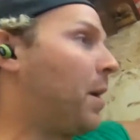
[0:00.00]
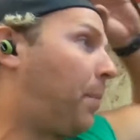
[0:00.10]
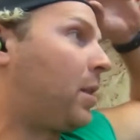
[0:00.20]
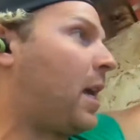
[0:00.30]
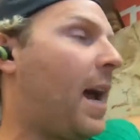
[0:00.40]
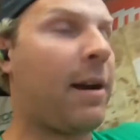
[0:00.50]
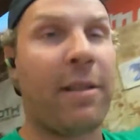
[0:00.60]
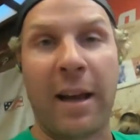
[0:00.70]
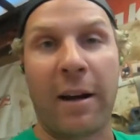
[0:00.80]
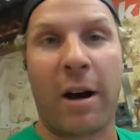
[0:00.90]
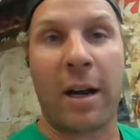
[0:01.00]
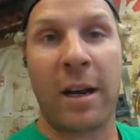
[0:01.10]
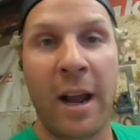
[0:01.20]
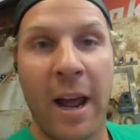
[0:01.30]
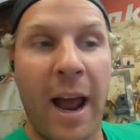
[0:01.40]
gonna put the head thing
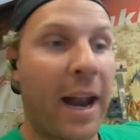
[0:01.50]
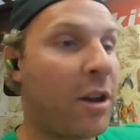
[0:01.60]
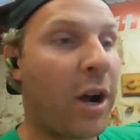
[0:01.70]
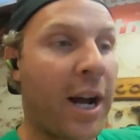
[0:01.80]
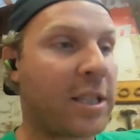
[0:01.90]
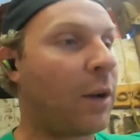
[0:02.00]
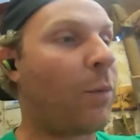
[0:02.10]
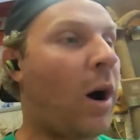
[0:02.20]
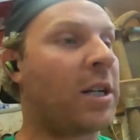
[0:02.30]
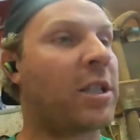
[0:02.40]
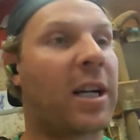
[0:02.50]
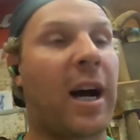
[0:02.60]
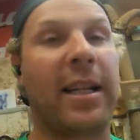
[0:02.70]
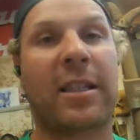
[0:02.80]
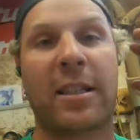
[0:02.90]
on and you guys can watch the
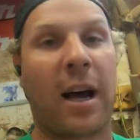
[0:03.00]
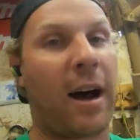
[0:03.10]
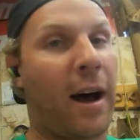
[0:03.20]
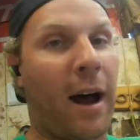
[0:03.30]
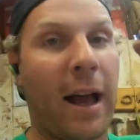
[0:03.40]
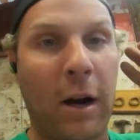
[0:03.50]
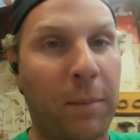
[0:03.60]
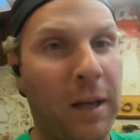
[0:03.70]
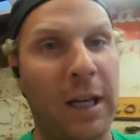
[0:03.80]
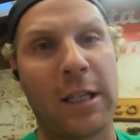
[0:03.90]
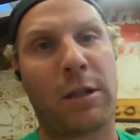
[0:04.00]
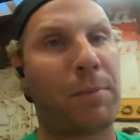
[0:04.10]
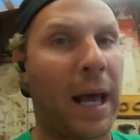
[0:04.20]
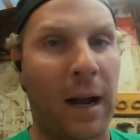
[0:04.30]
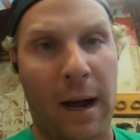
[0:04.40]
cuts. It'll be sped